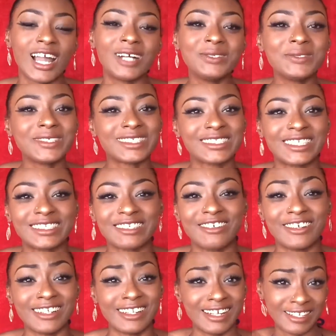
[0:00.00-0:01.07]
And we were sitting
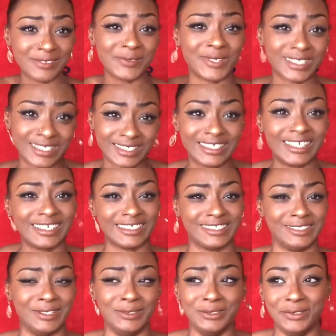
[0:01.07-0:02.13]
on it letting the water
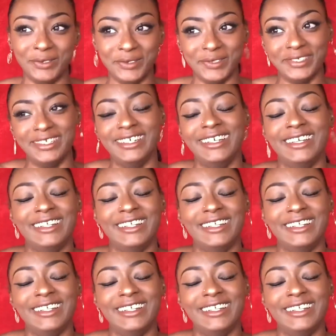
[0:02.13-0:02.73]
takes down the road.